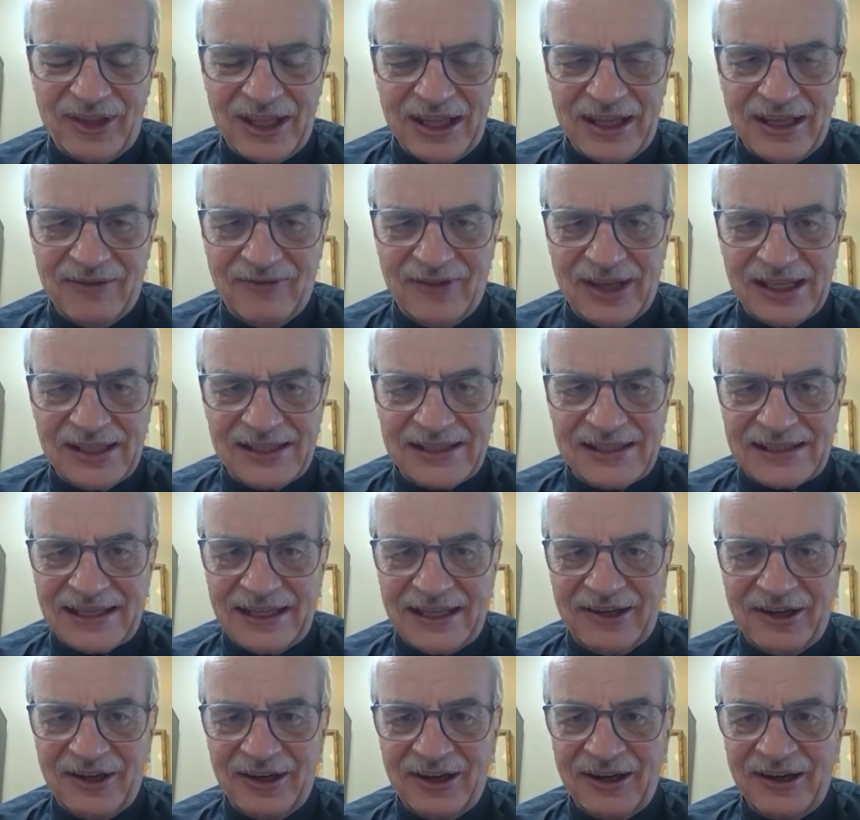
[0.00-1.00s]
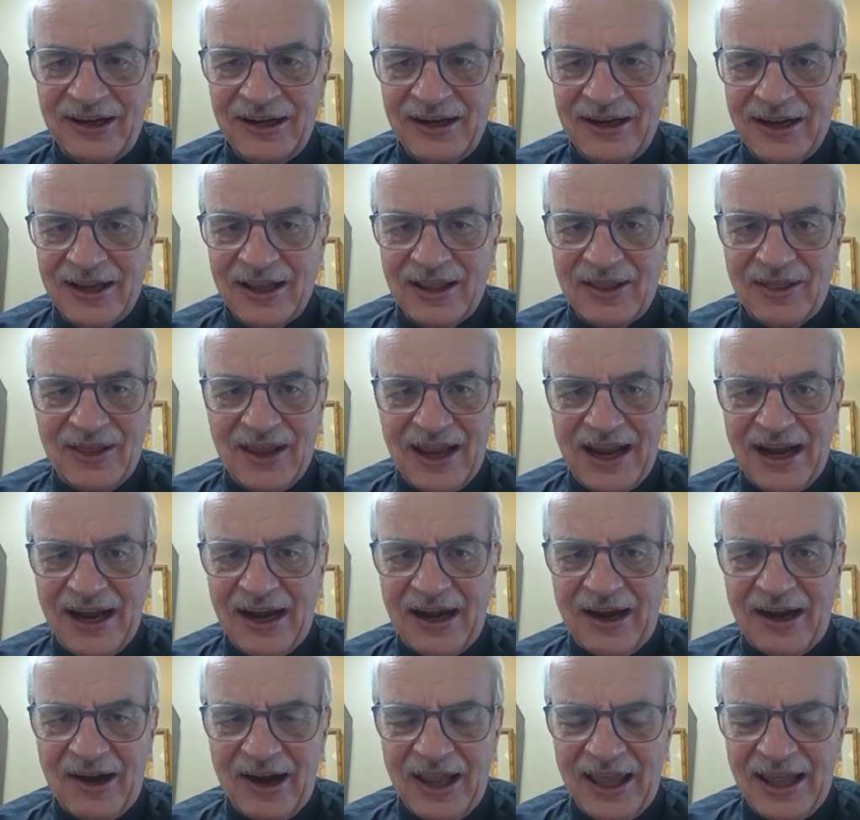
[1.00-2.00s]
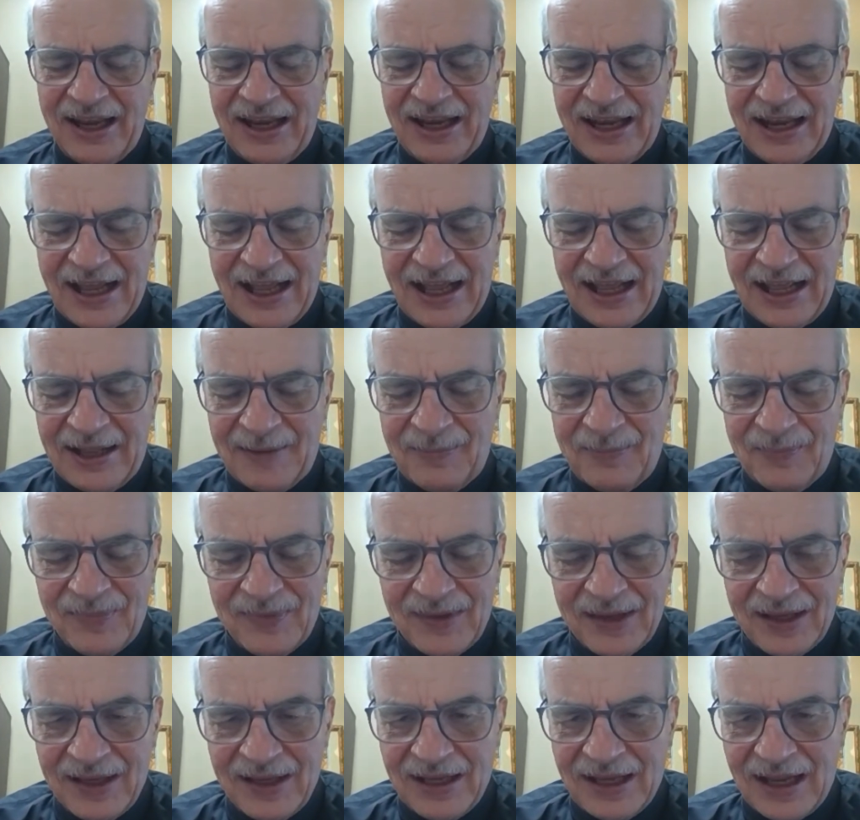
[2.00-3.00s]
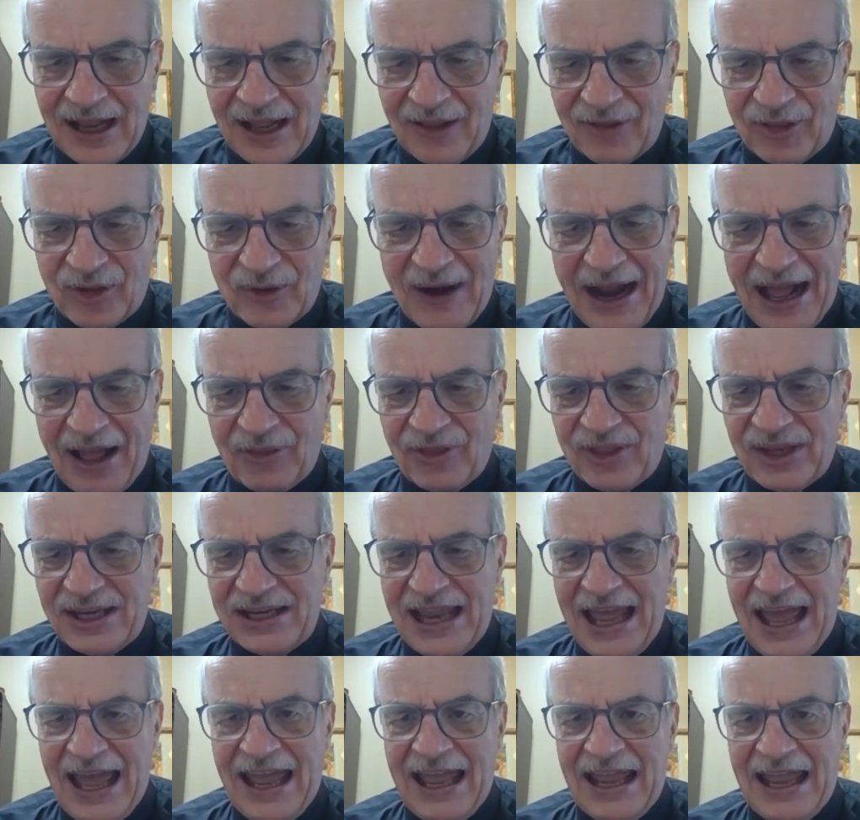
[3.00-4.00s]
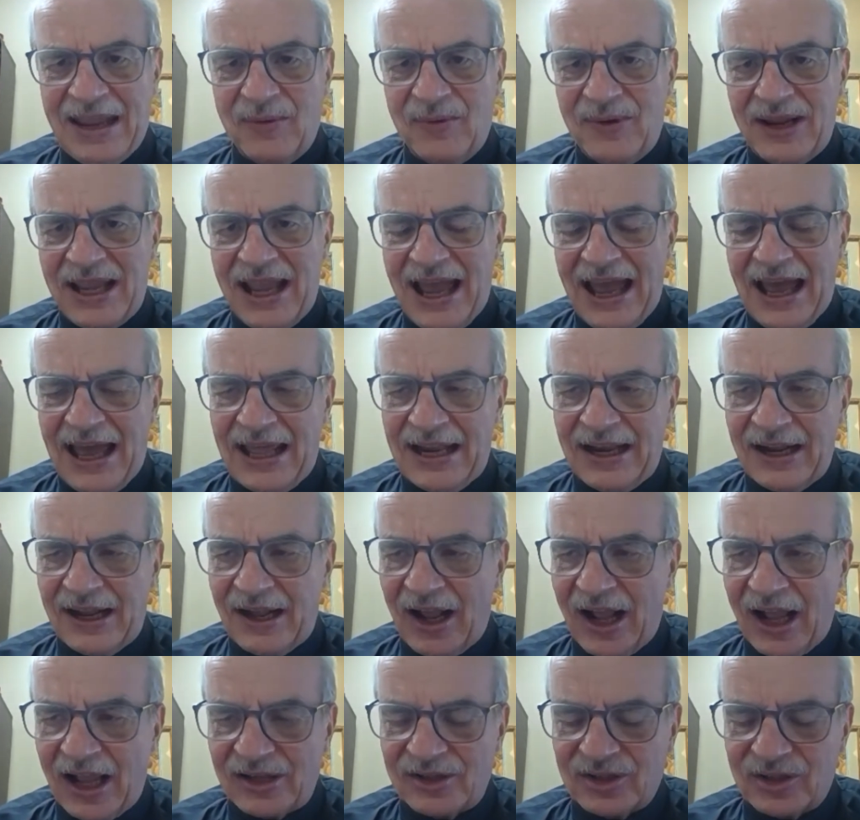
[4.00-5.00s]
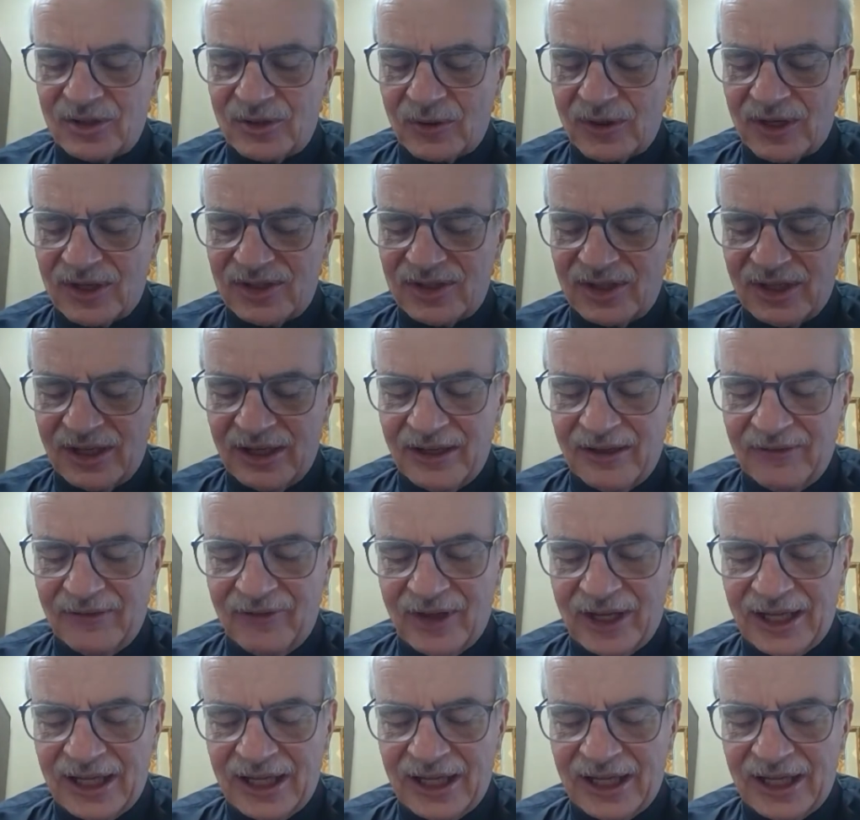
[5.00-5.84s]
the event center there. And throughout the day, we had all sorts of